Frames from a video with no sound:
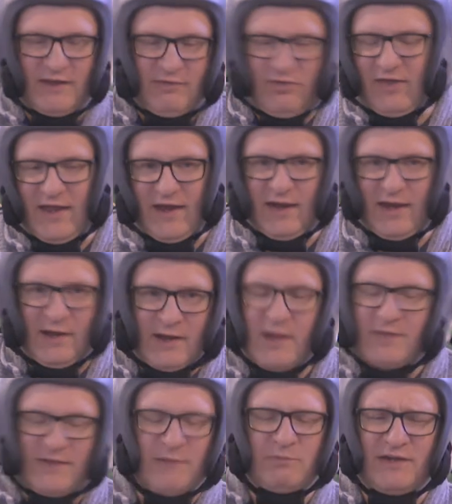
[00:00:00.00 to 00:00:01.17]
thing,
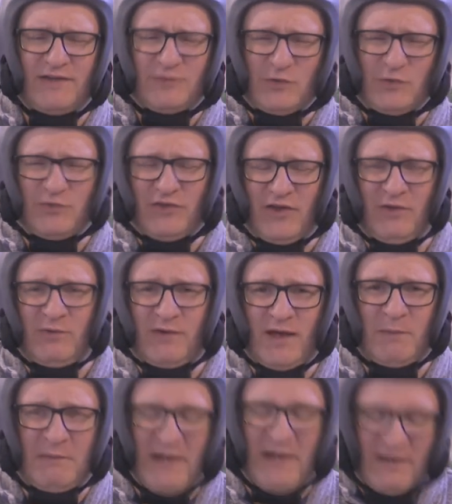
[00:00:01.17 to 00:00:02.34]
then please also
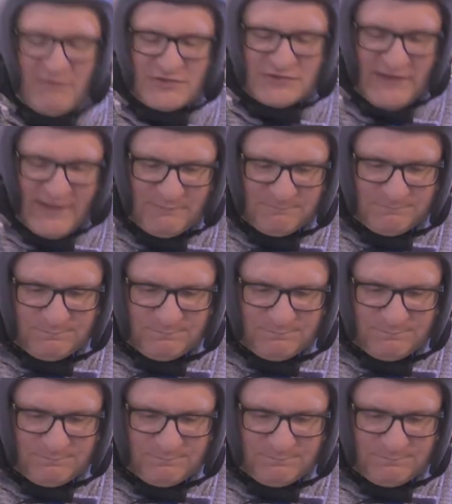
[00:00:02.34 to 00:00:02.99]
come and have a chat.